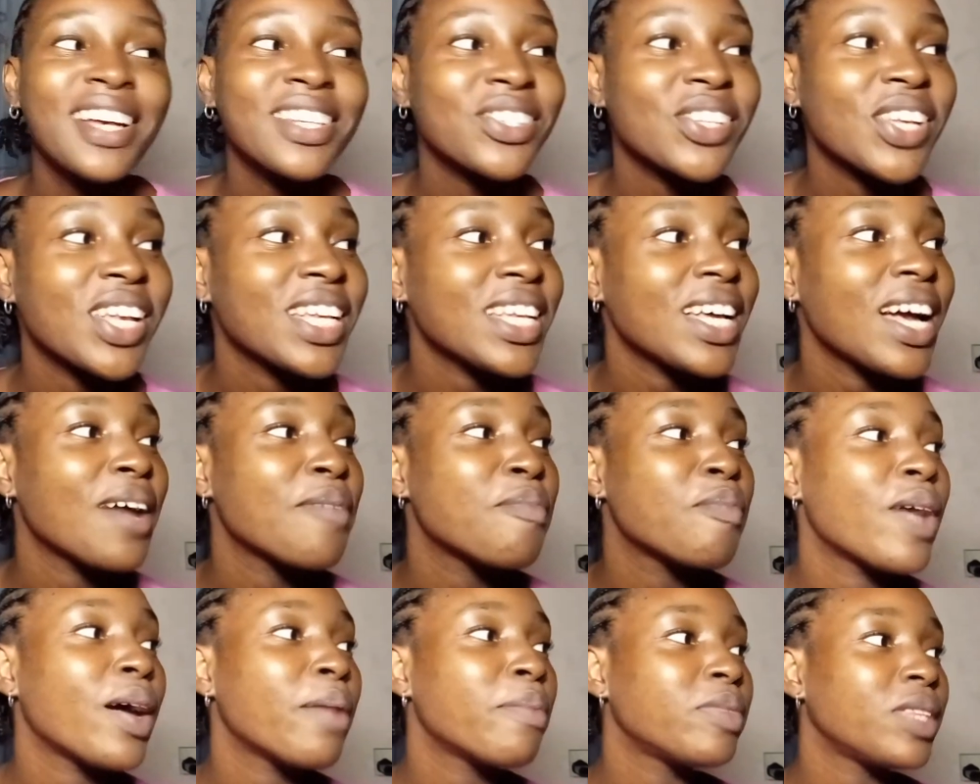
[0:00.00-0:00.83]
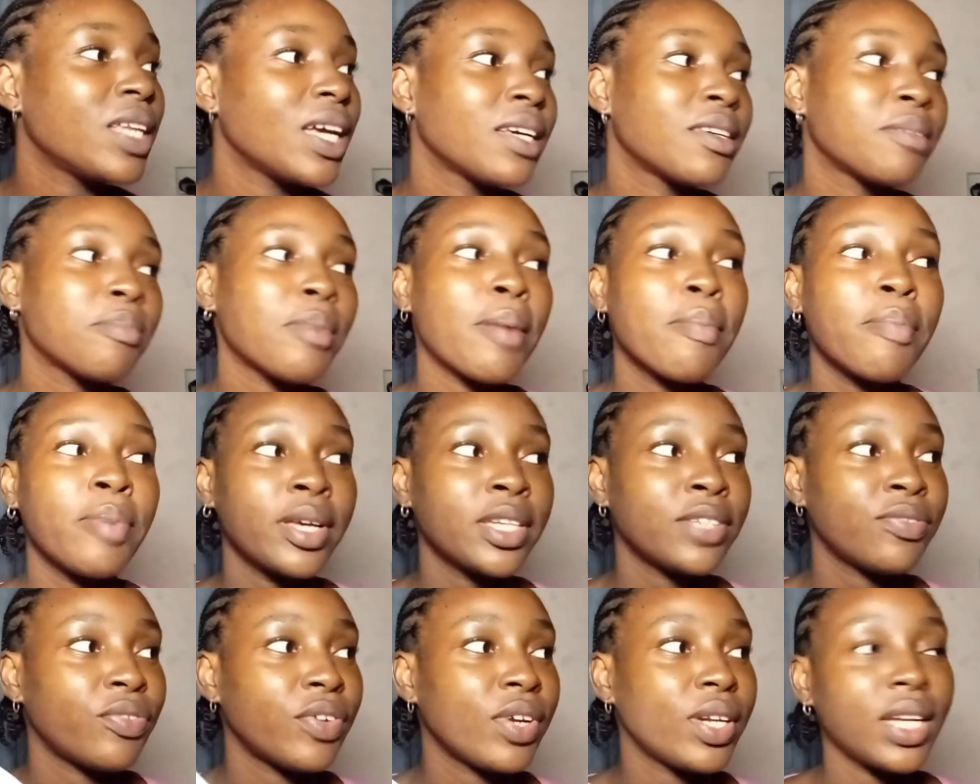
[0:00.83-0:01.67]
So I, I'm, I'm like my
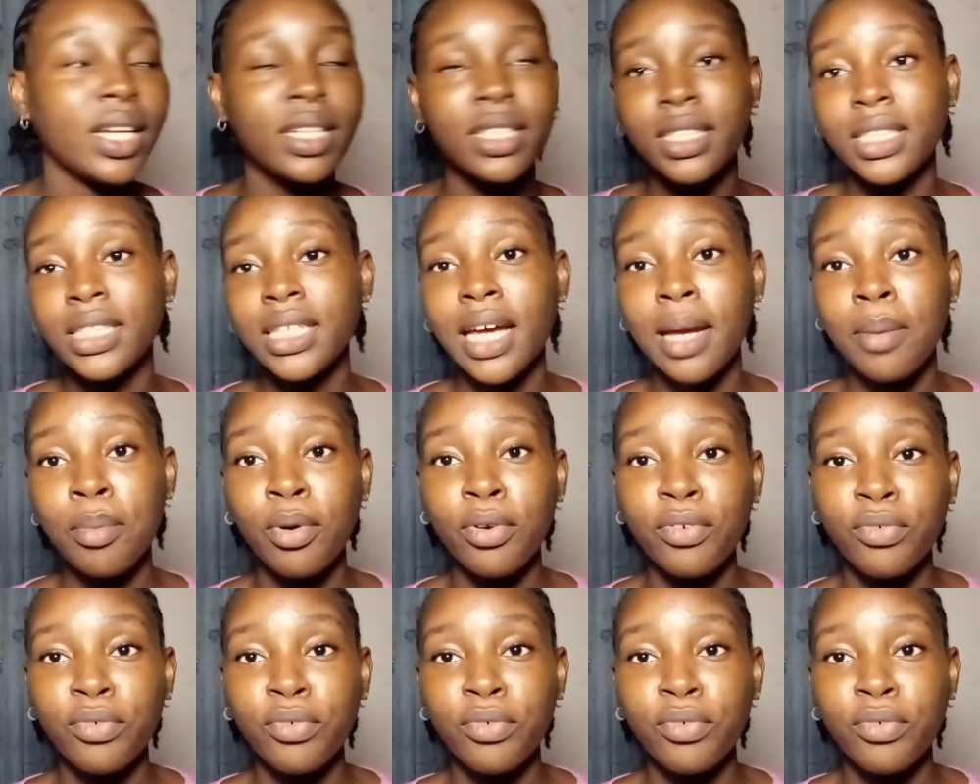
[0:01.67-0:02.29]
best friend at the time